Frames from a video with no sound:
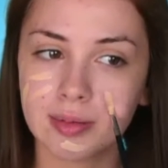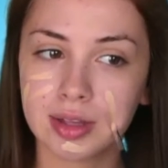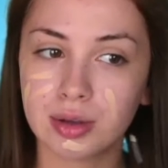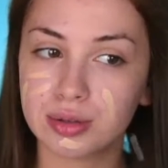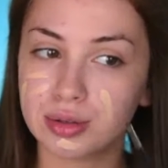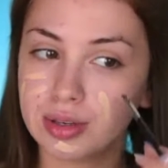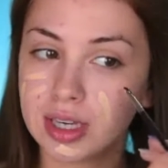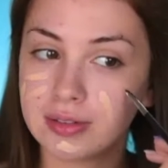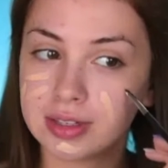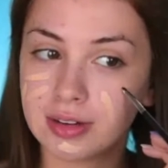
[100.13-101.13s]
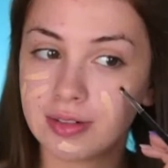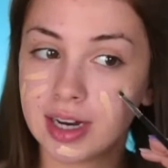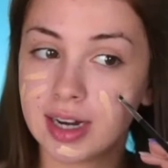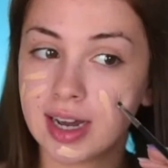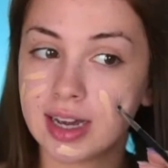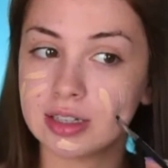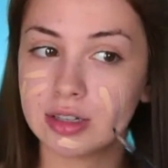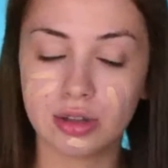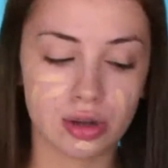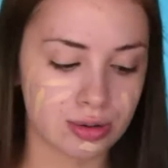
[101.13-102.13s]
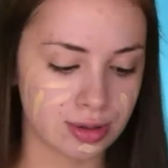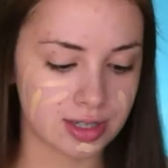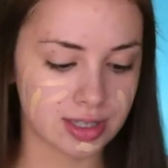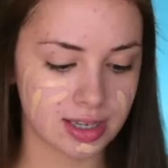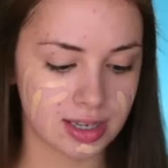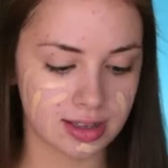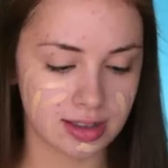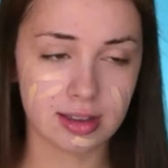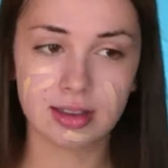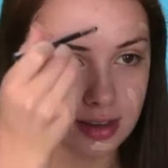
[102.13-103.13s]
it also gives a very nice glow to the skin.